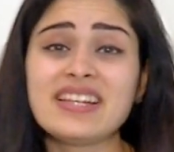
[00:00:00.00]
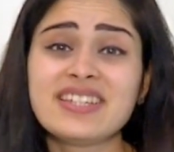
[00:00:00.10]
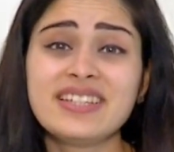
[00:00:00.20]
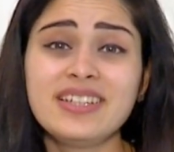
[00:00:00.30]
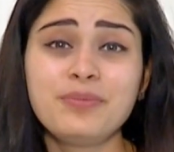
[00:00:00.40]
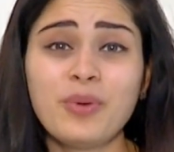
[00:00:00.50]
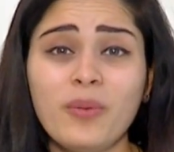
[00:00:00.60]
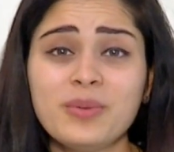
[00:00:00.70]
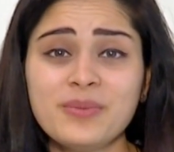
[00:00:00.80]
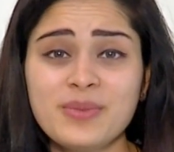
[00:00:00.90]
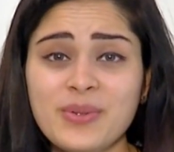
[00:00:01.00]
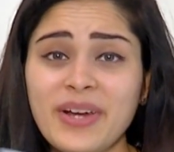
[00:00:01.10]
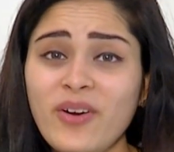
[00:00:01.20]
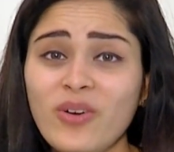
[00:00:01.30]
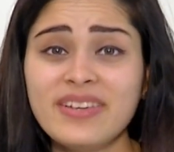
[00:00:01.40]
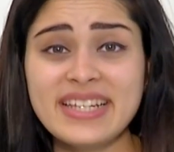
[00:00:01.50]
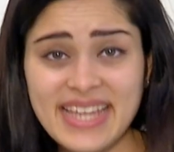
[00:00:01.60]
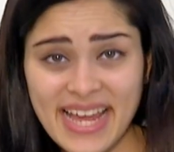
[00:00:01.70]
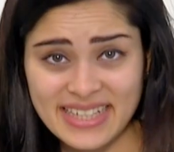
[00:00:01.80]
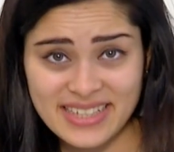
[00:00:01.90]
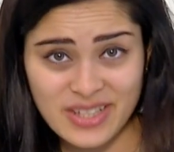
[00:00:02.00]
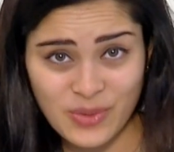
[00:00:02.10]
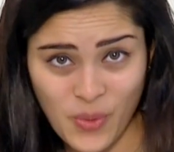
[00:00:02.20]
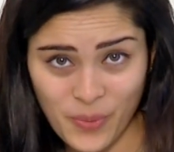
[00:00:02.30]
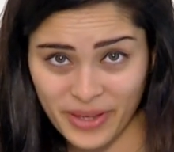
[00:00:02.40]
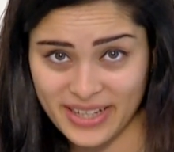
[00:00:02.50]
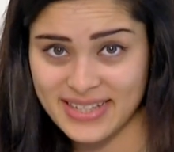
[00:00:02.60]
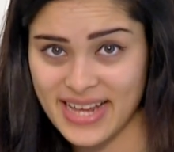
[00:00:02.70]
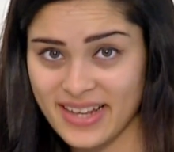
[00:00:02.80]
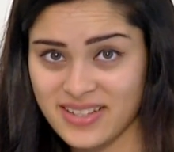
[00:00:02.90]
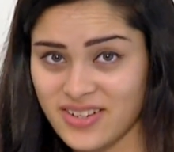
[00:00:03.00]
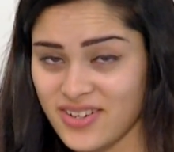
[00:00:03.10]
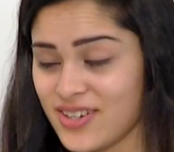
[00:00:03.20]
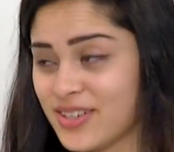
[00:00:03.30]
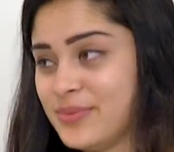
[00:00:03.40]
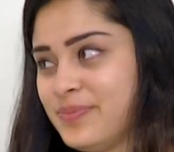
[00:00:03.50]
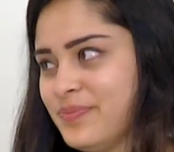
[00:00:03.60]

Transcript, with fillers: acidity problems, so I always carry this Omaze as a